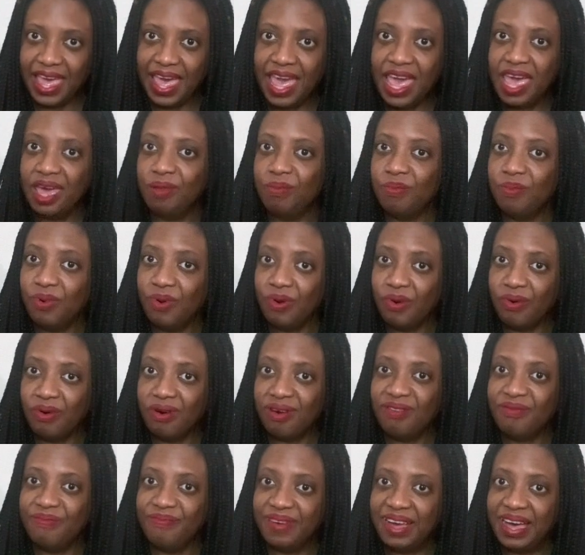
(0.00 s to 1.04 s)
and more
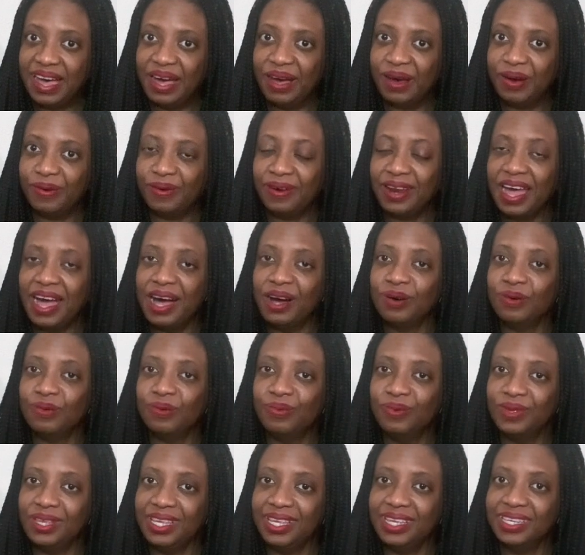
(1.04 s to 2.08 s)
about how
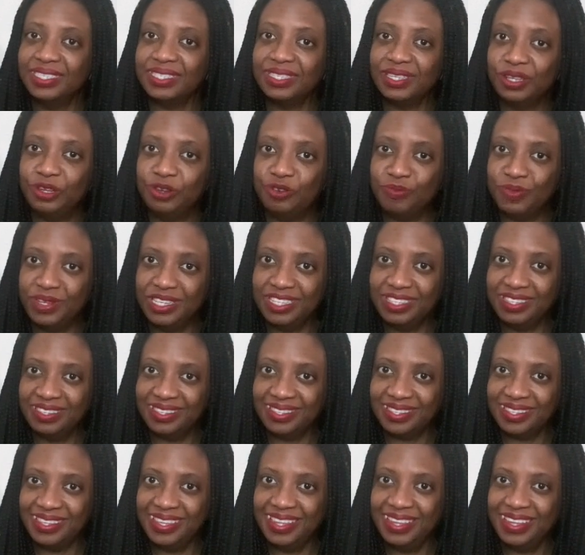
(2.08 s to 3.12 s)
we as
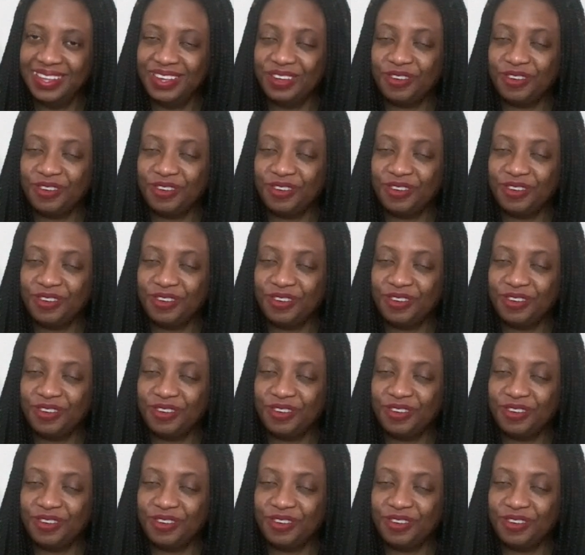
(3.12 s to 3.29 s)
humans